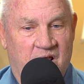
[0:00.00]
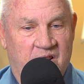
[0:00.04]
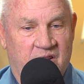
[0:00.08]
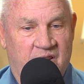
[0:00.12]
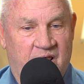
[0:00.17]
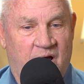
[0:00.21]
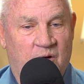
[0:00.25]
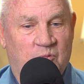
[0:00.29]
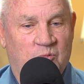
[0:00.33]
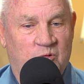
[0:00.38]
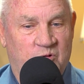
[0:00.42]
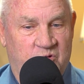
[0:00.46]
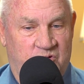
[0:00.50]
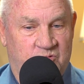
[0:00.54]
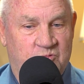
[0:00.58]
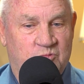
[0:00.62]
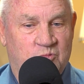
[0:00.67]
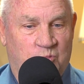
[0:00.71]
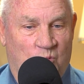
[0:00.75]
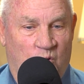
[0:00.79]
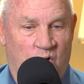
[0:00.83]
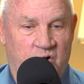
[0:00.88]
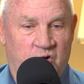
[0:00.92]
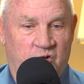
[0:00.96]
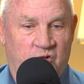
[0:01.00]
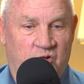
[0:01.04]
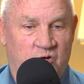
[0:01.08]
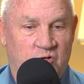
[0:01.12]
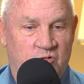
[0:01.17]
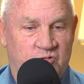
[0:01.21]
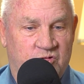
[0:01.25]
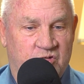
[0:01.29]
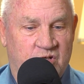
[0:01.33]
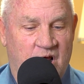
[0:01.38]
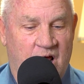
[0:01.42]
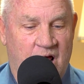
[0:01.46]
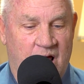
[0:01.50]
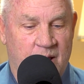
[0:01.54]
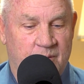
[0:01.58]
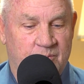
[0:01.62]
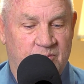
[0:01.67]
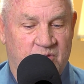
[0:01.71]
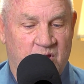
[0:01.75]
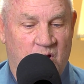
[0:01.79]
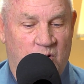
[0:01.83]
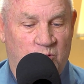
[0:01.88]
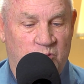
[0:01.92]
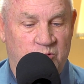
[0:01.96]
that was one of those
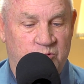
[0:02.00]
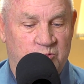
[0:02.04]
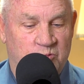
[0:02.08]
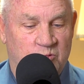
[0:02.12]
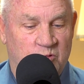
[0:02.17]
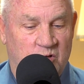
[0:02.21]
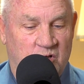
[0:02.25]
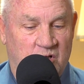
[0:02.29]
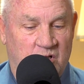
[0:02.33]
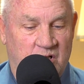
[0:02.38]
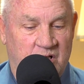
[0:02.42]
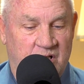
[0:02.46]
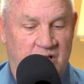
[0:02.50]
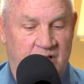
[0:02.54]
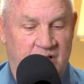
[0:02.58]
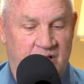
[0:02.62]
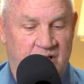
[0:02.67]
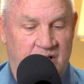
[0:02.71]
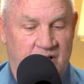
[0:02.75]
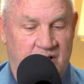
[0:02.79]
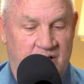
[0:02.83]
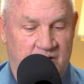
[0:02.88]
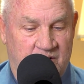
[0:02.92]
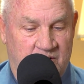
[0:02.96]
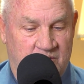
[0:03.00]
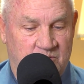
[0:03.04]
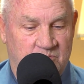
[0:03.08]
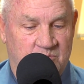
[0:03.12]
times I was really